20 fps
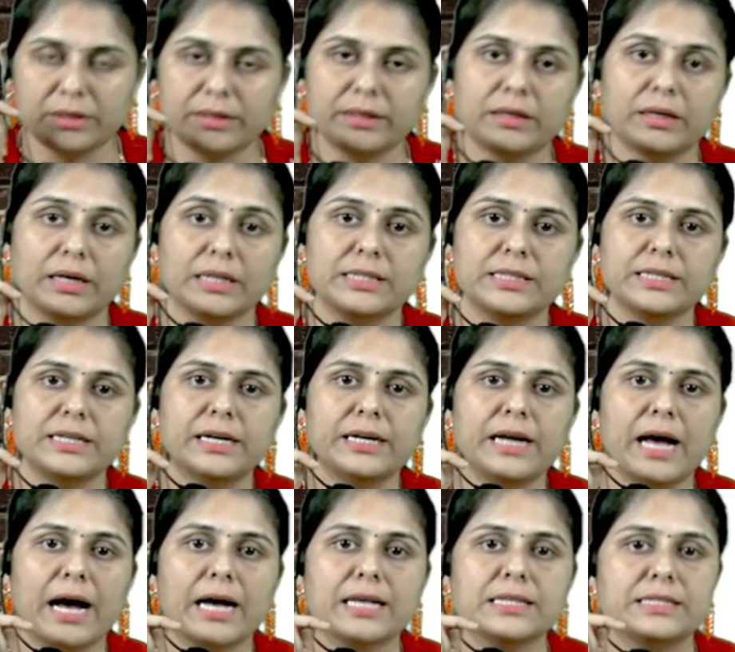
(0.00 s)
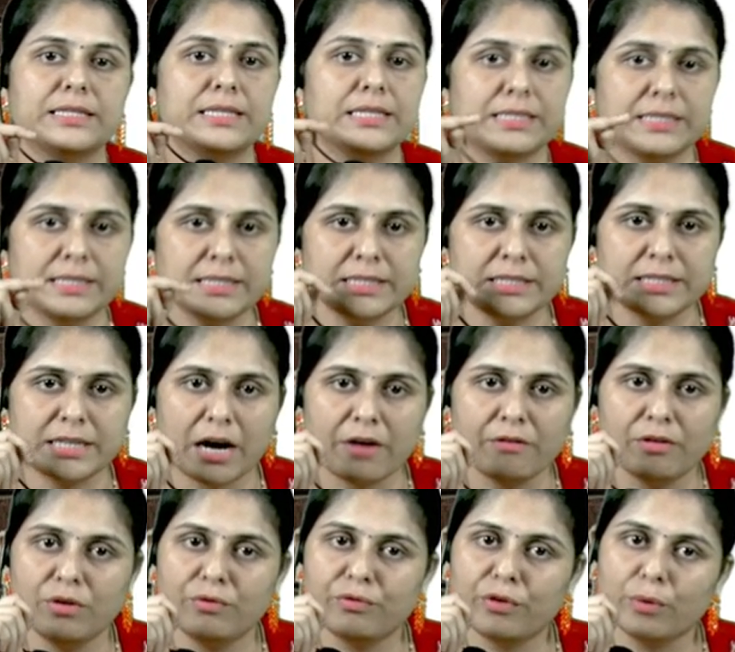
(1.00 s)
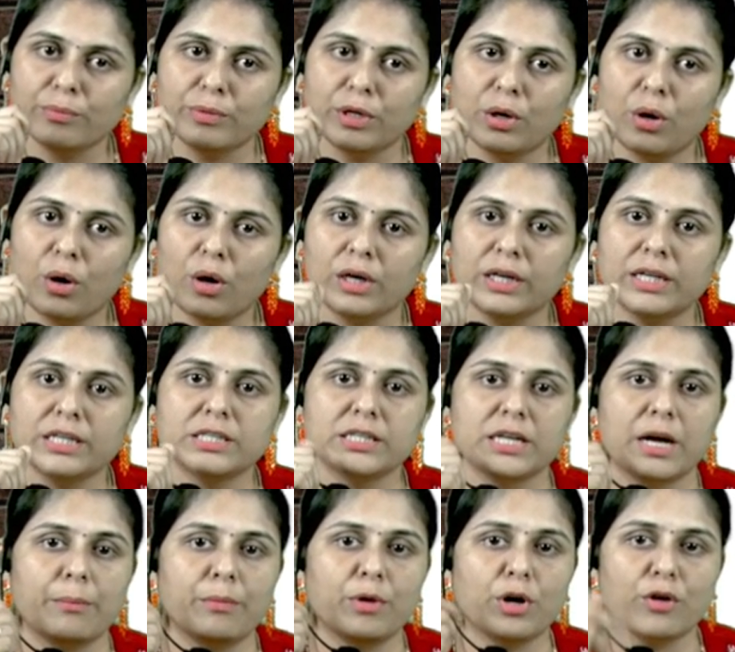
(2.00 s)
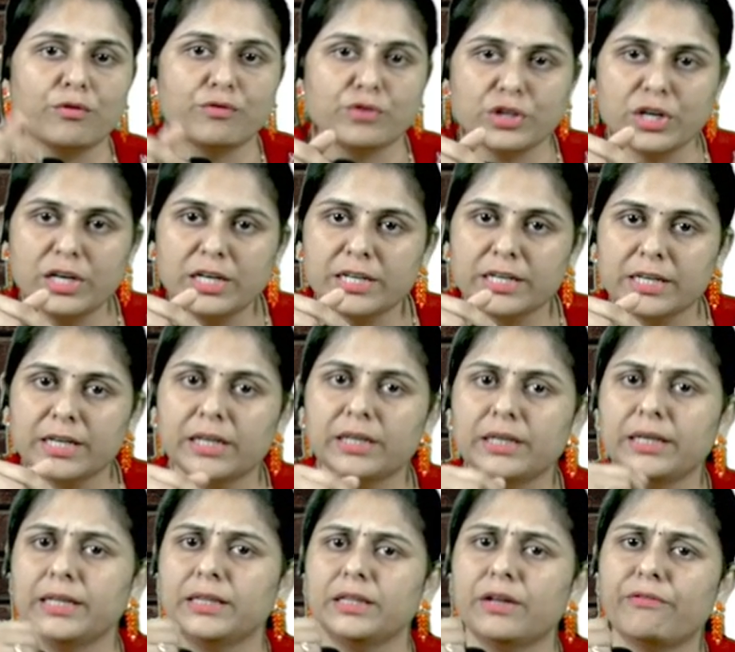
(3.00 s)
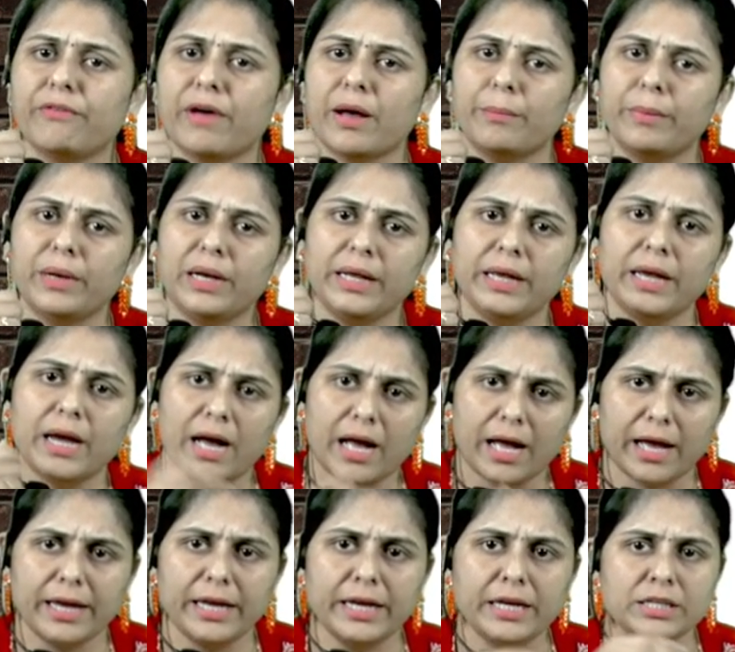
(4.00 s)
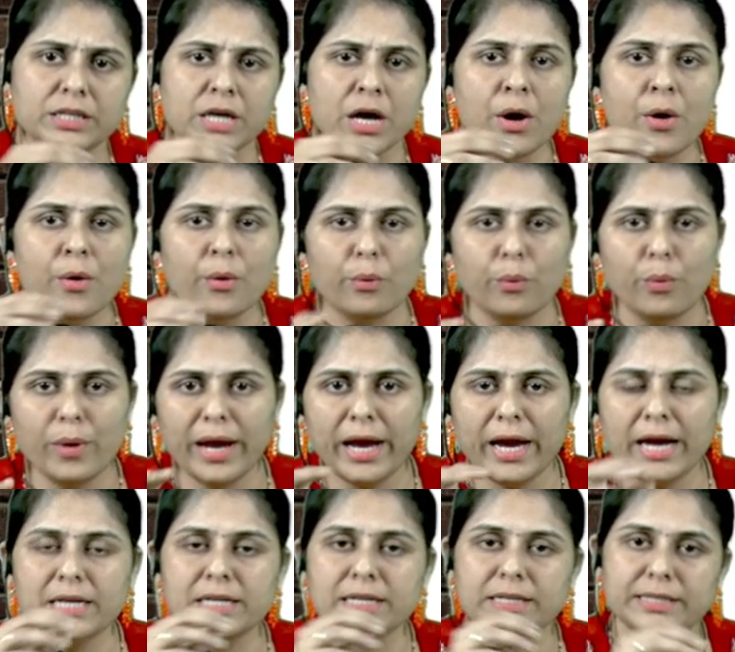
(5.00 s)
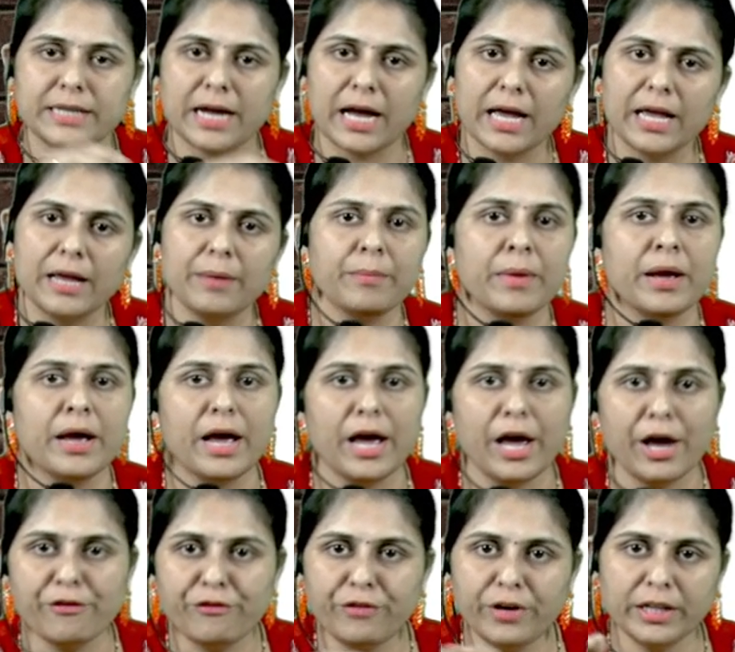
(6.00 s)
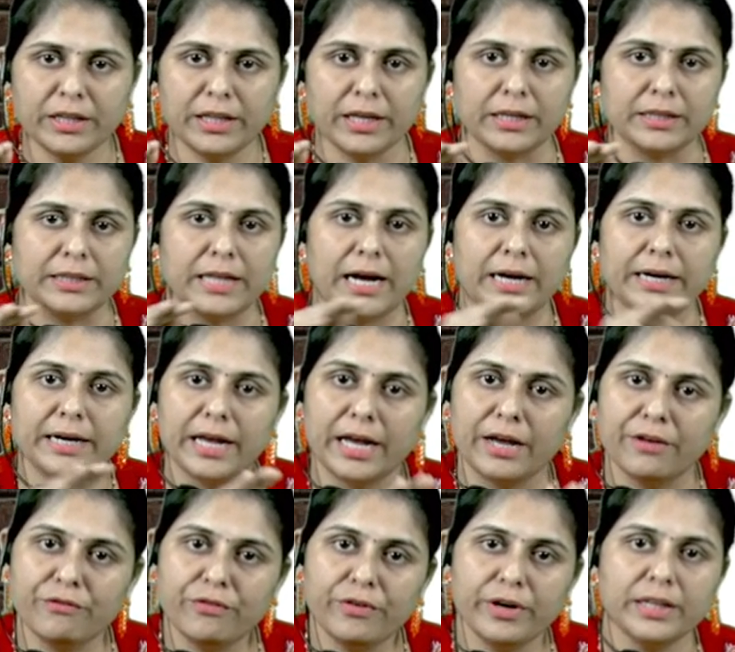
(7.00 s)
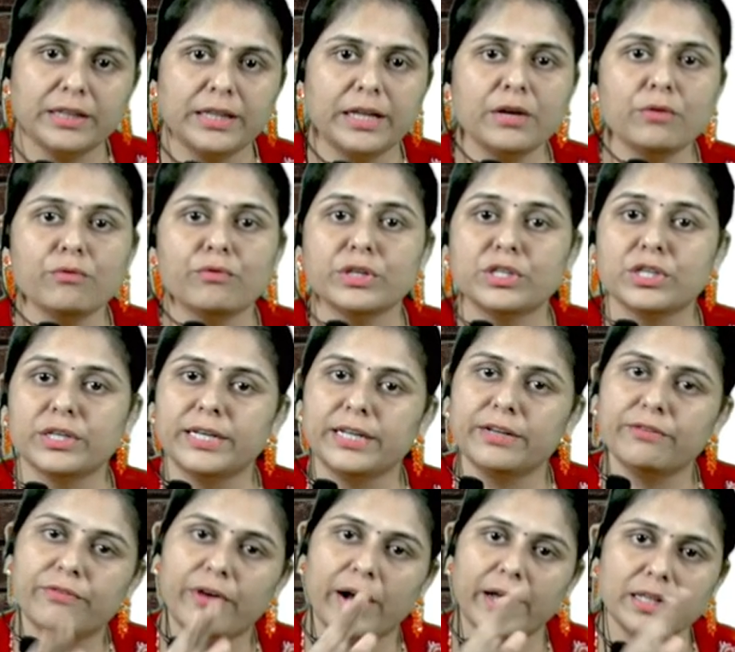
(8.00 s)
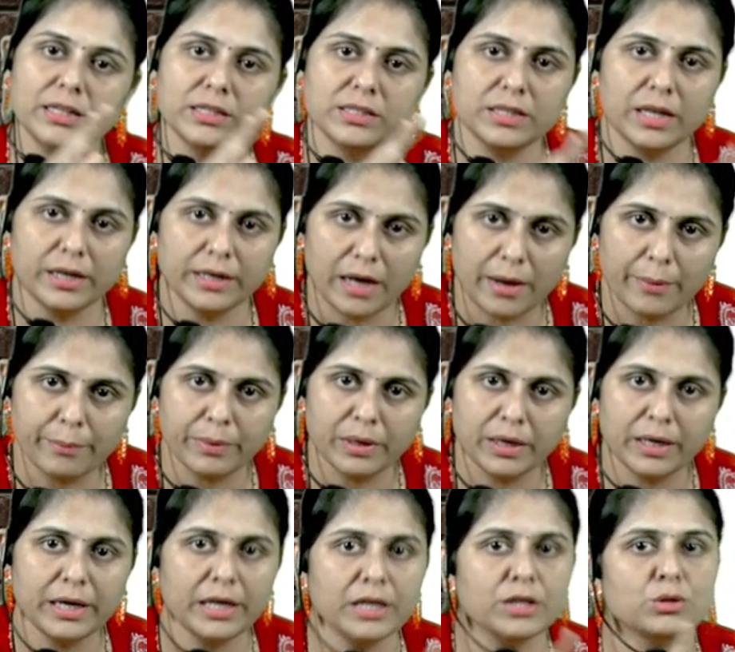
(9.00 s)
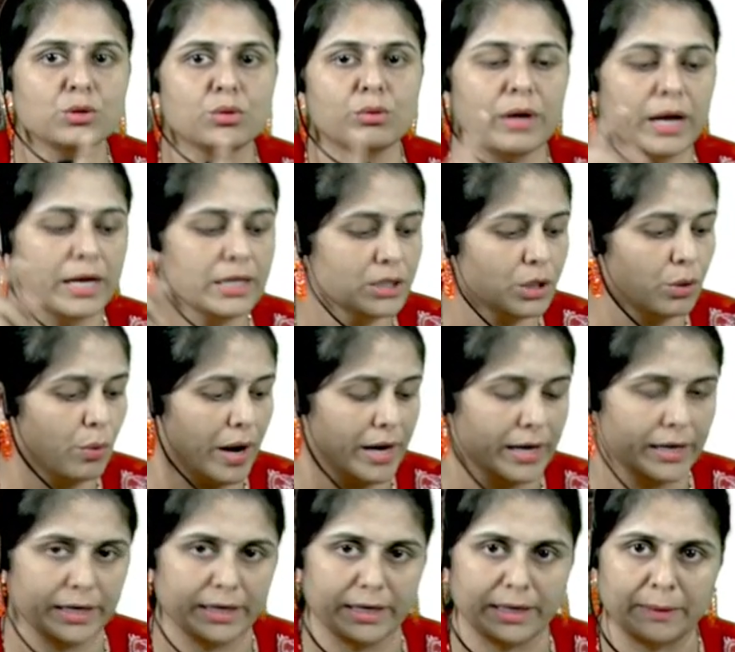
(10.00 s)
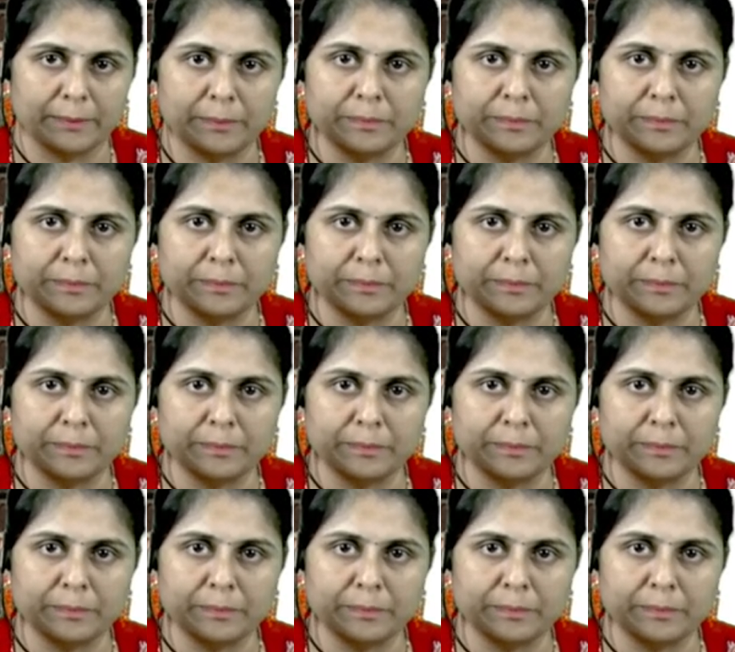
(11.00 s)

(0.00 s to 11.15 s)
considered as distance traveled from the college, number of children in the family, height, weight, time, everything, that everything which defines the number is known as quantity.